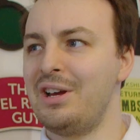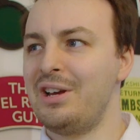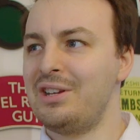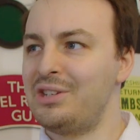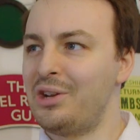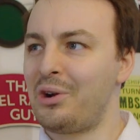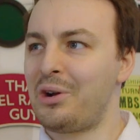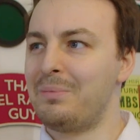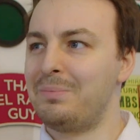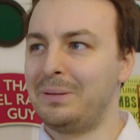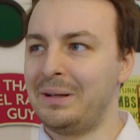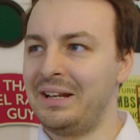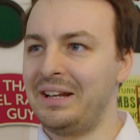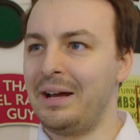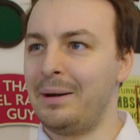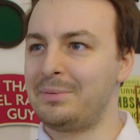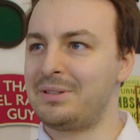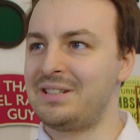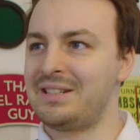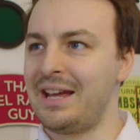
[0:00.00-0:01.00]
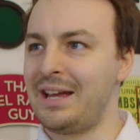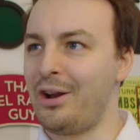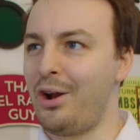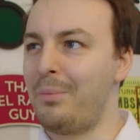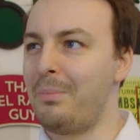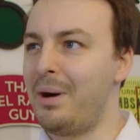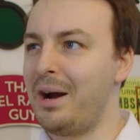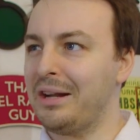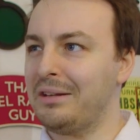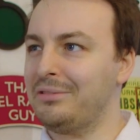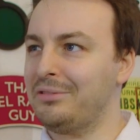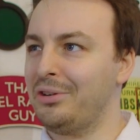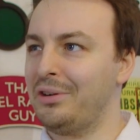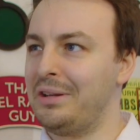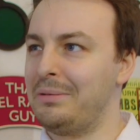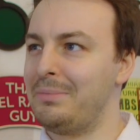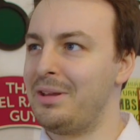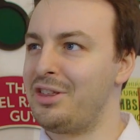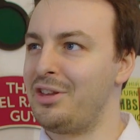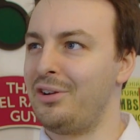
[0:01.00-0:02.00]
not completely up to date on my
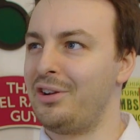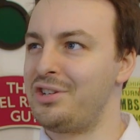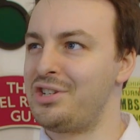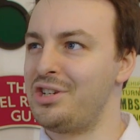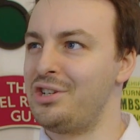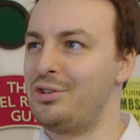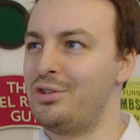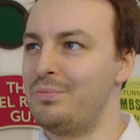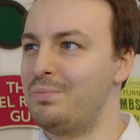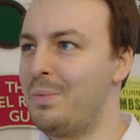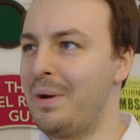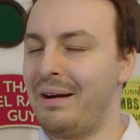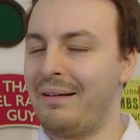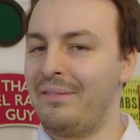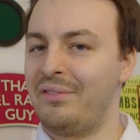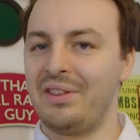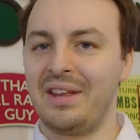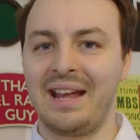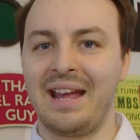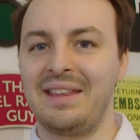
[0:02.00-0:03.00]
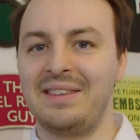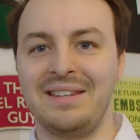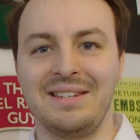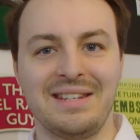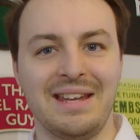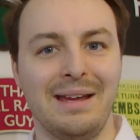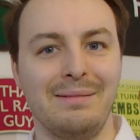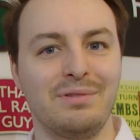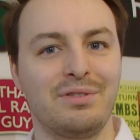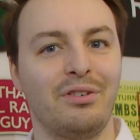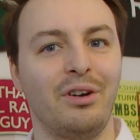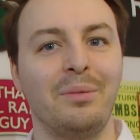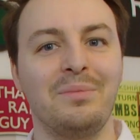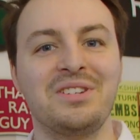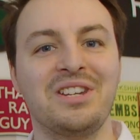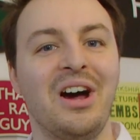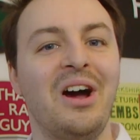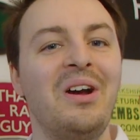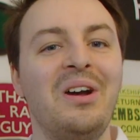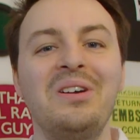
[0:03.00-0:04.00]
Greek mythology or wherever they get these names from.
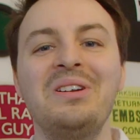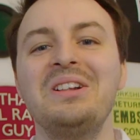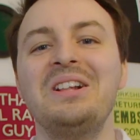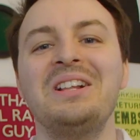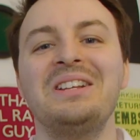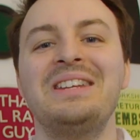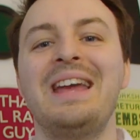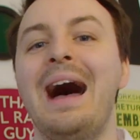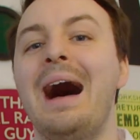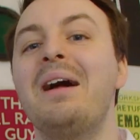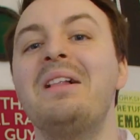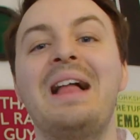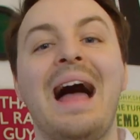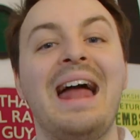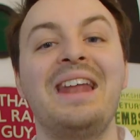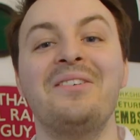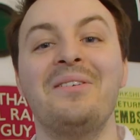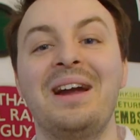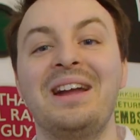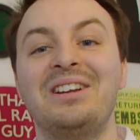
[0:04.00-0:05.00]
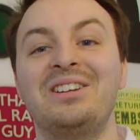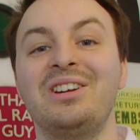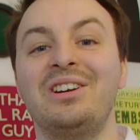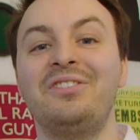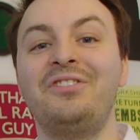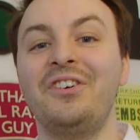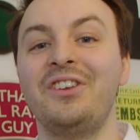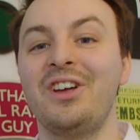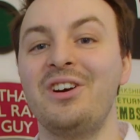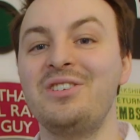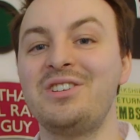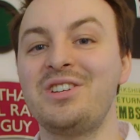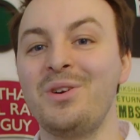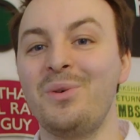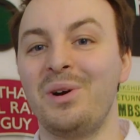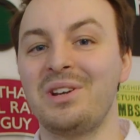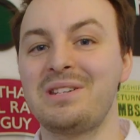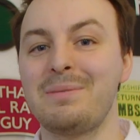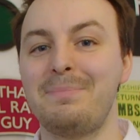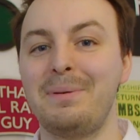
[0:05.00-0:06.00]
So yeah, anyway, good for those who
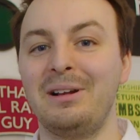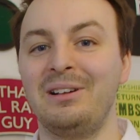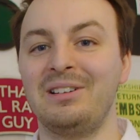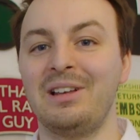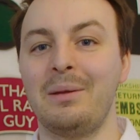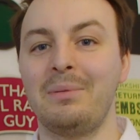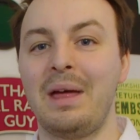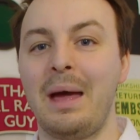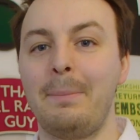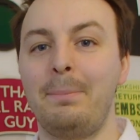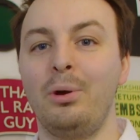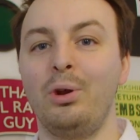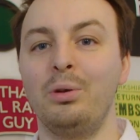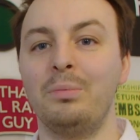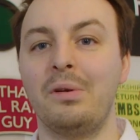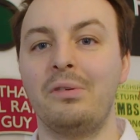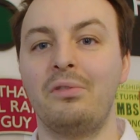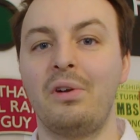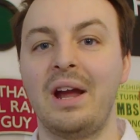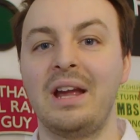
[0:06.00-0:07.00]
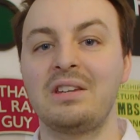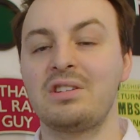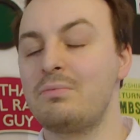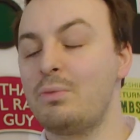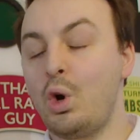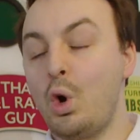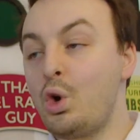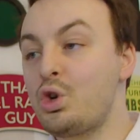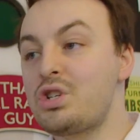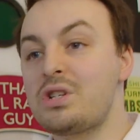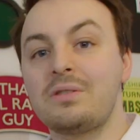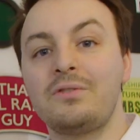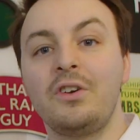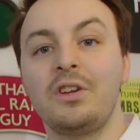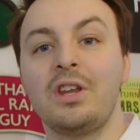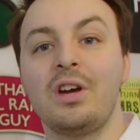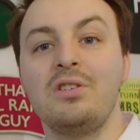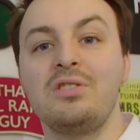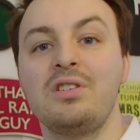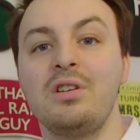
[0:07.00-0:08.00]
want to build up their Pullman rakes, or just for
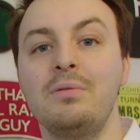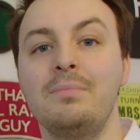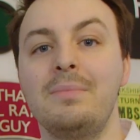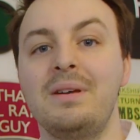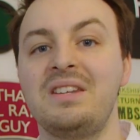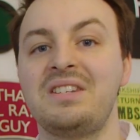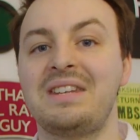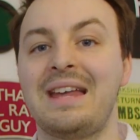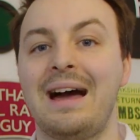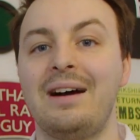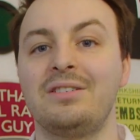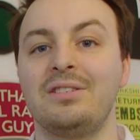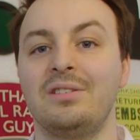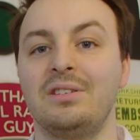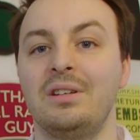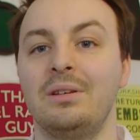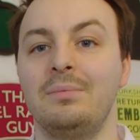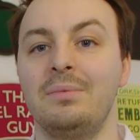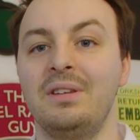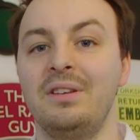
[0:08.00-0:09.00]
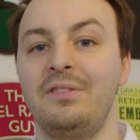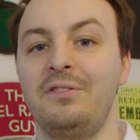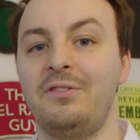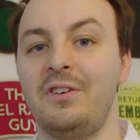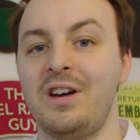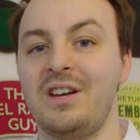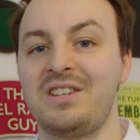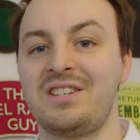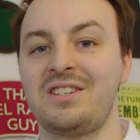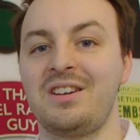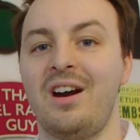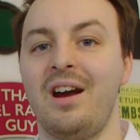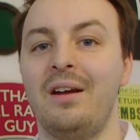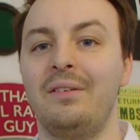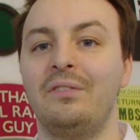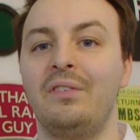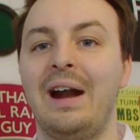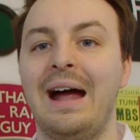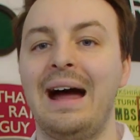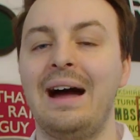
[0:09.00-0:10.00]
those who missed out on them the first
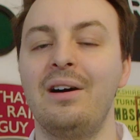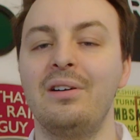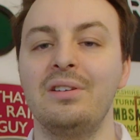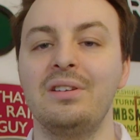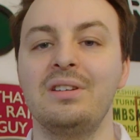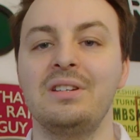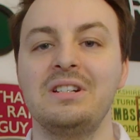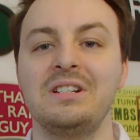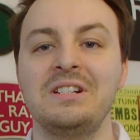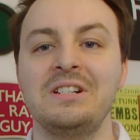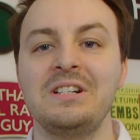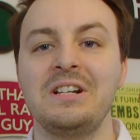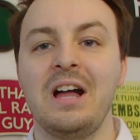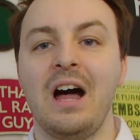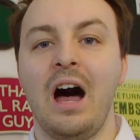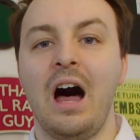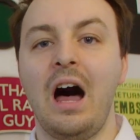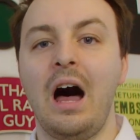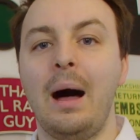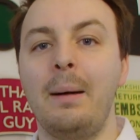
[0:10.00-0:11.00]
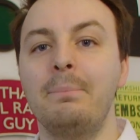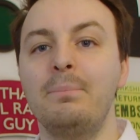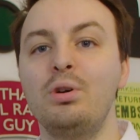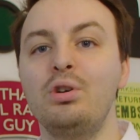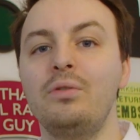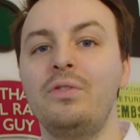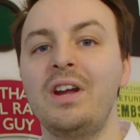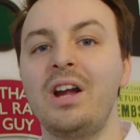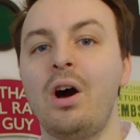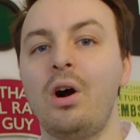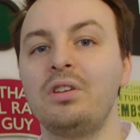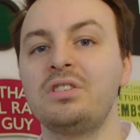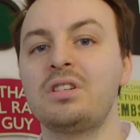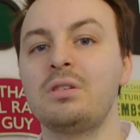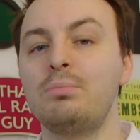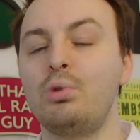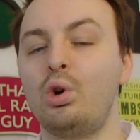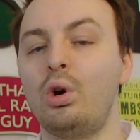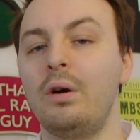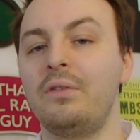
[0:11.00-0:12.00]
time round. Moving on to
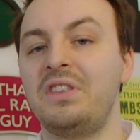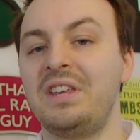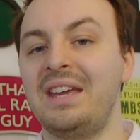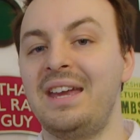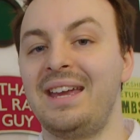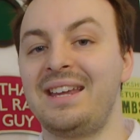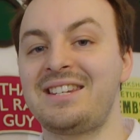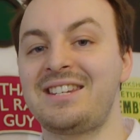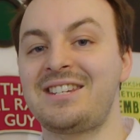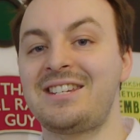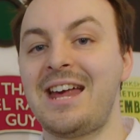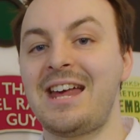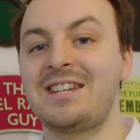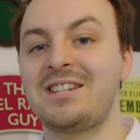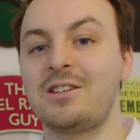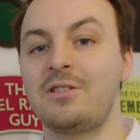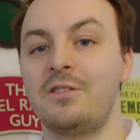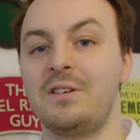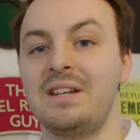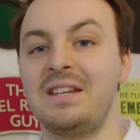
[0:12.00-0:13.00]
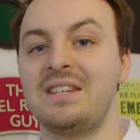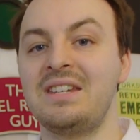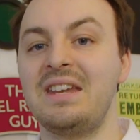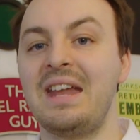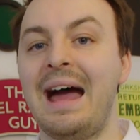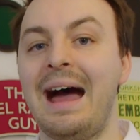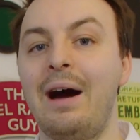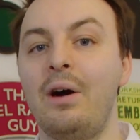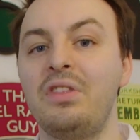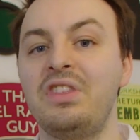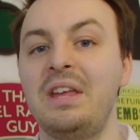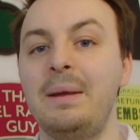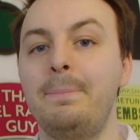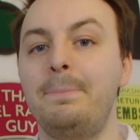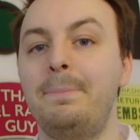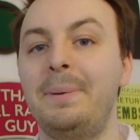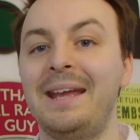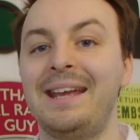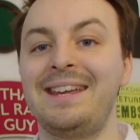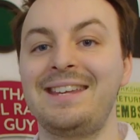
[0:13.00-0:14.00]
more of the accessories now, the
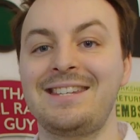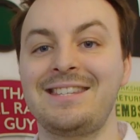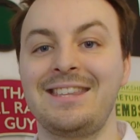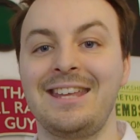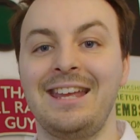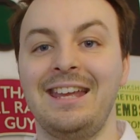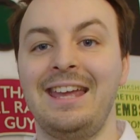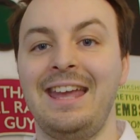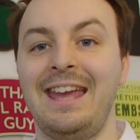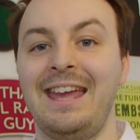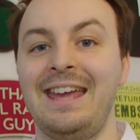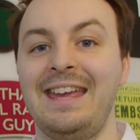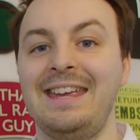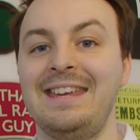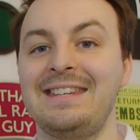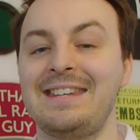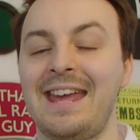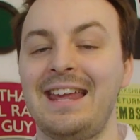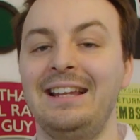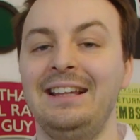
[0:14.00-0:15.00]
biggest thing here is a